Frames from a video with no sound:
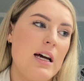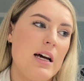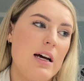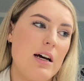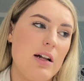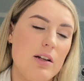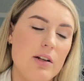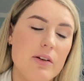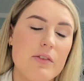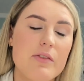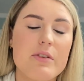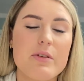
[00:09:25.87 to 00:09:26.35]
I
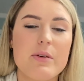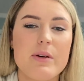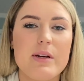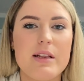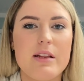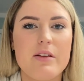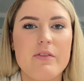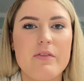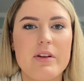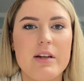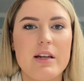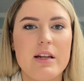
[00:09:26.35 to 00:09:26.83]
love doing
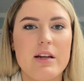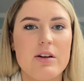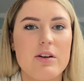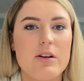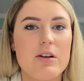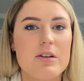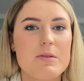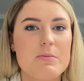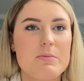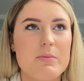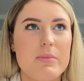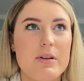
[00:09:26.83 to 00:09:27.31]
the
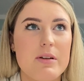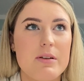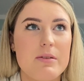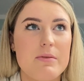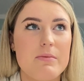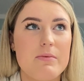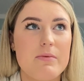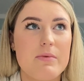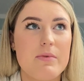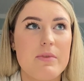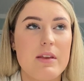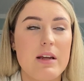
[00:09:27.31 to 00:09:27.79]
videos, but
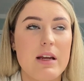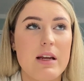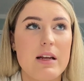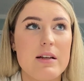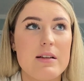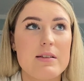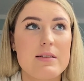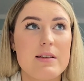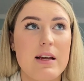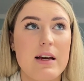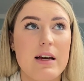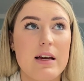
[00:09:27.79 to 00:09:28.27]

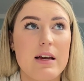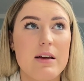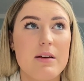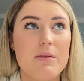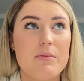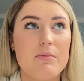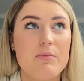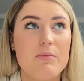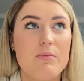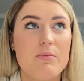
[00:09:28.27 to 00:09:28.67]
things like